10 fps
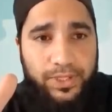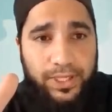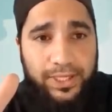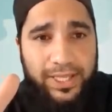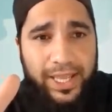
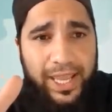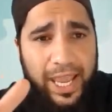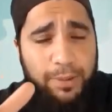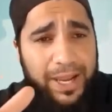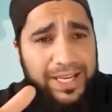Right?
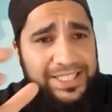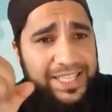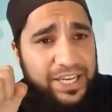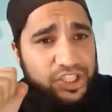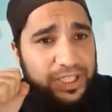And by
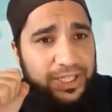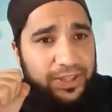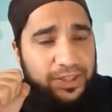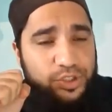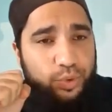extension,
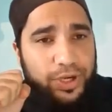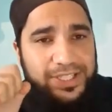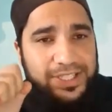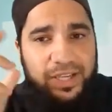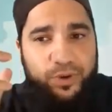the surah is
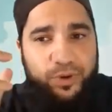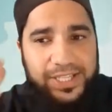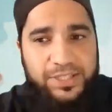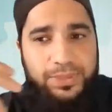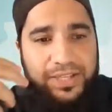there for us
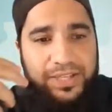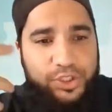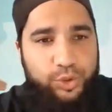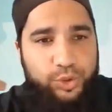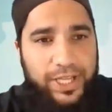as believers
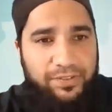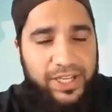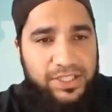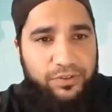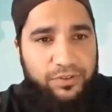to derive
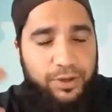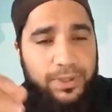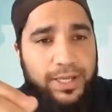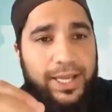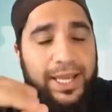lesson from.
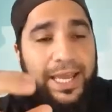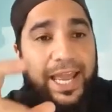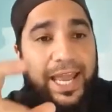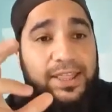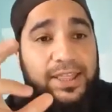
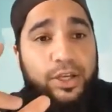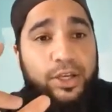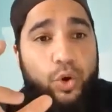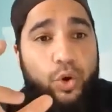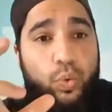And then
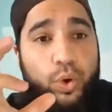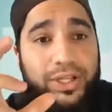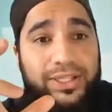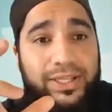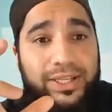what
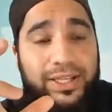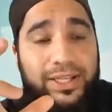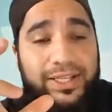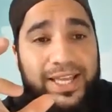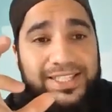
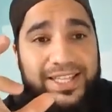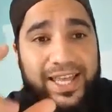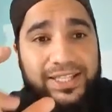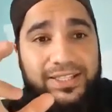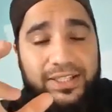does
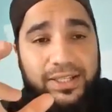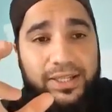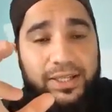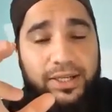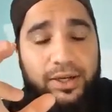that,
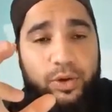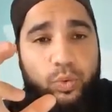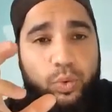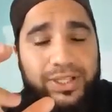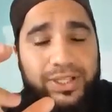
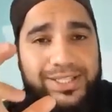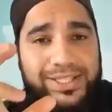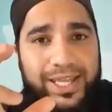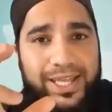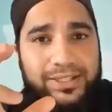what
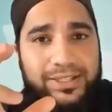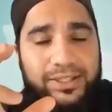does that